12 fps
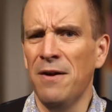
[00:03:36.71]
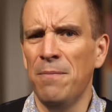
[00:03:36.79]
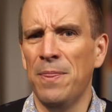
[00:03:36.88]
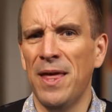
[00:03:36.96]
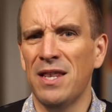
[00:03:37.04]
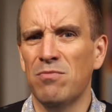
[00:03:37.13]

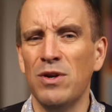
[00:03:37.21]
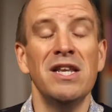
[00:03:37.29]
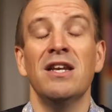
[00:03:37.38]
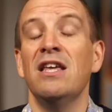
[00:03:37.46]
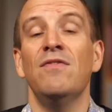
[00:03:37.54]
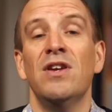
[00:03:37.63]
that we
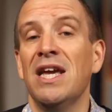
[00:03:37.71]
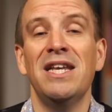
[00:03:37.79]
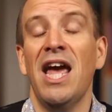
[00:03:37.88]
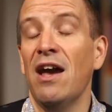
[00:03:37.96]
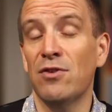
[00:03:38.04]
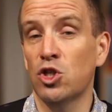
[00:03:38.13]
didn't even need to
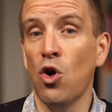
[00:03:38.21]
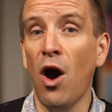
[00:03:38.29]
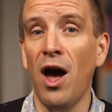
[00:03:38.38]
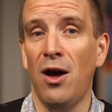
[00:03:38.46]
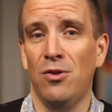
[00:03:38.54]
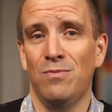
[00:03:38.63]
have a
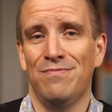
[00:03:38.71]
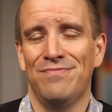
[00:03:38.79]
trial.